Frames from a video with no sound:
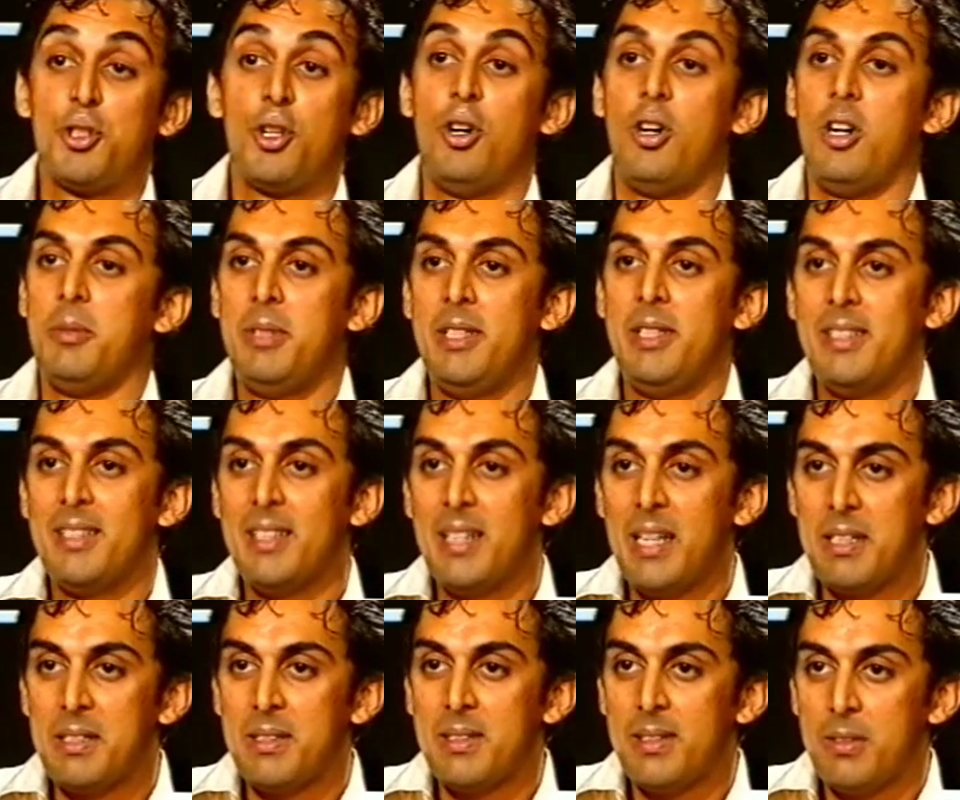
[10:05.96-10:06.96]
For sure. I
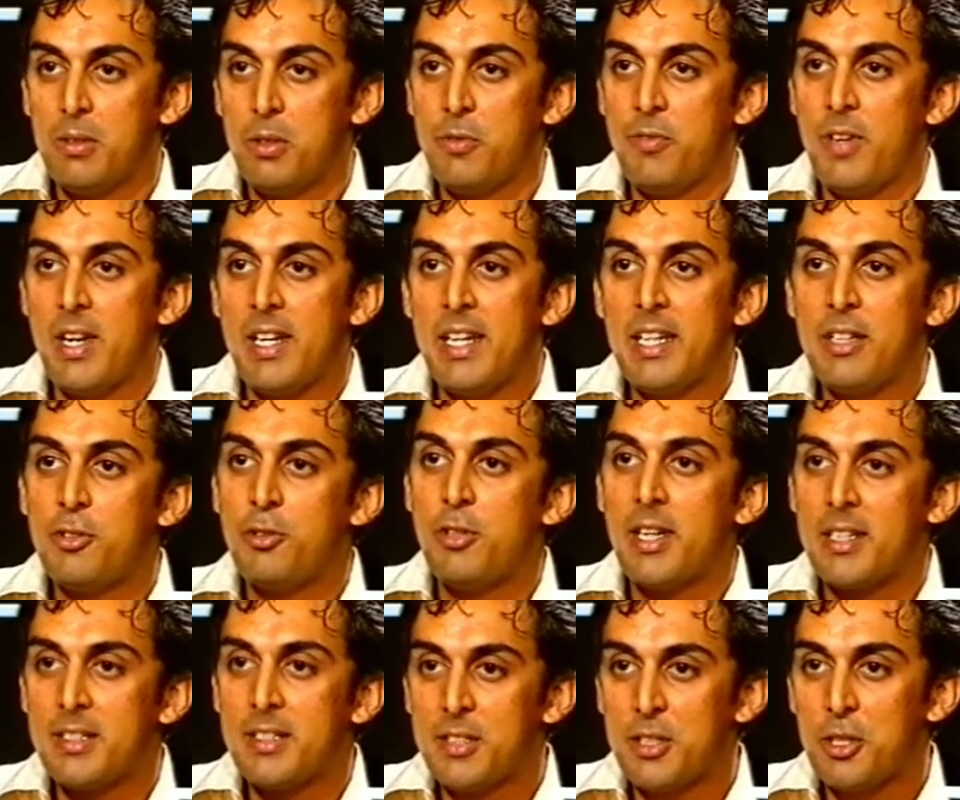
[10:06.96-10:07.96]
mean, if I get
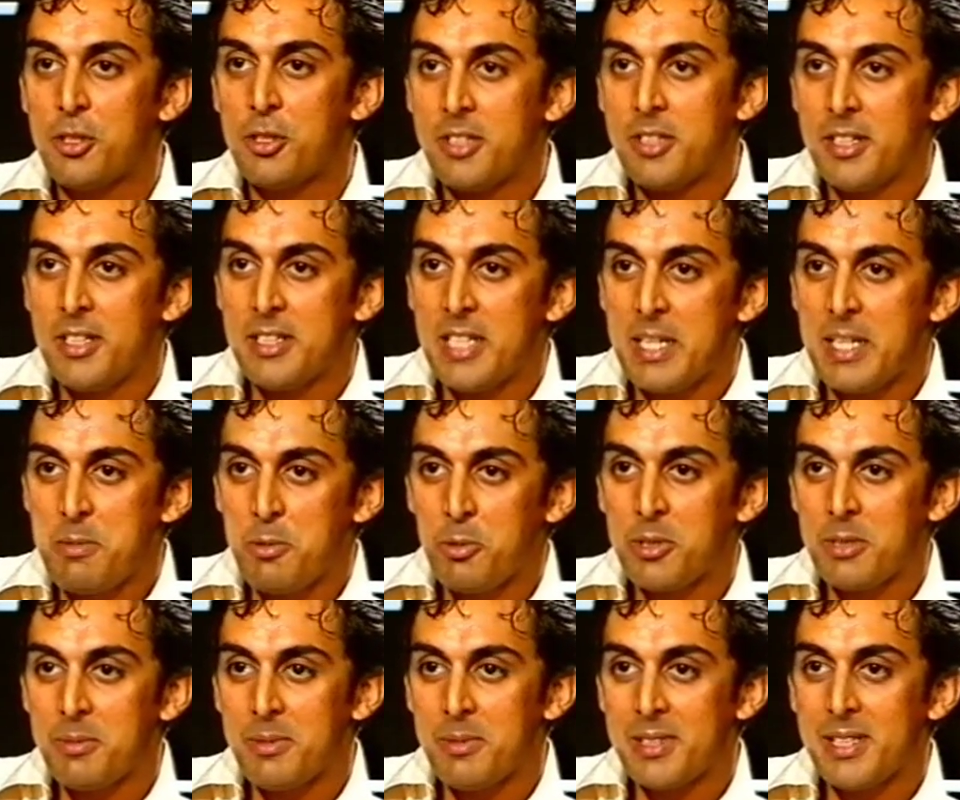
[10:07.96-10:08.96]
three, I can sit on the dinner
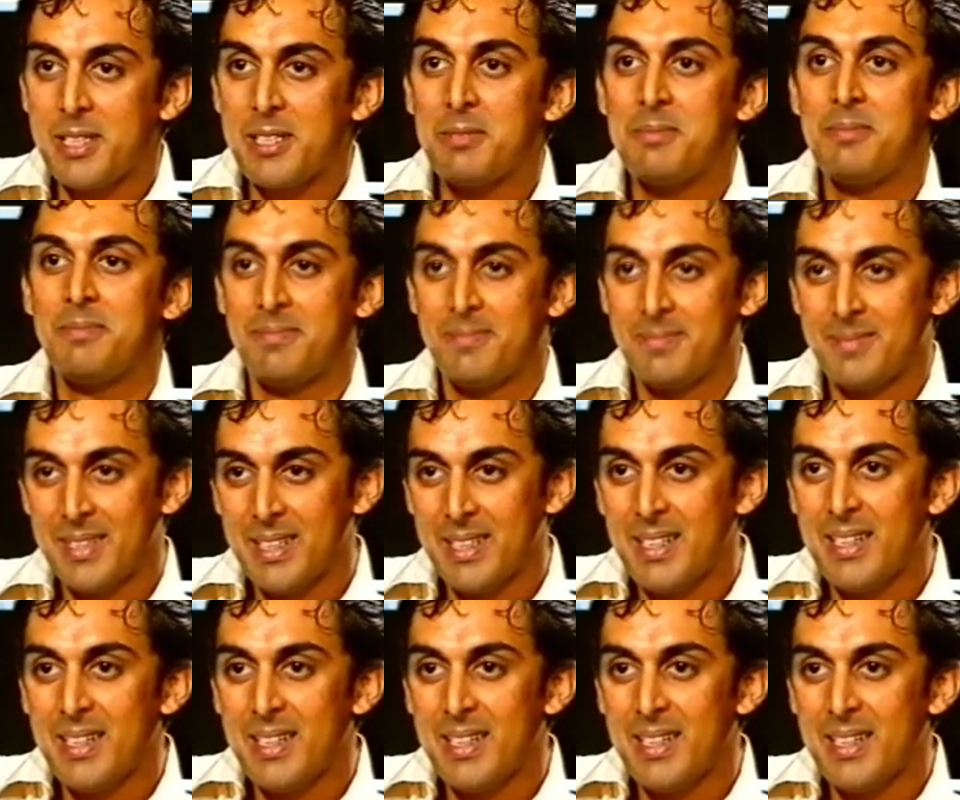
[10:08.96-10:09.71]
table with him and tell him,